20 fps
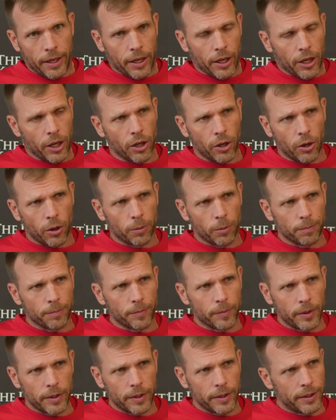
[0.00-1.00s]
You know
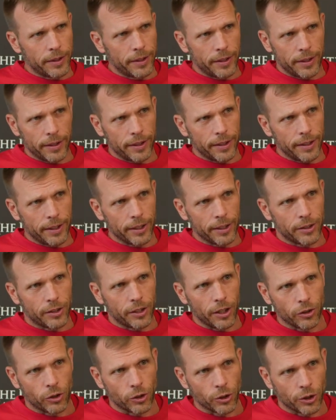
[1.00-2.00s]
it's
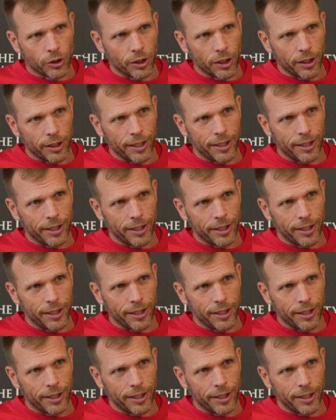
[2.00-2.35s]
interesting.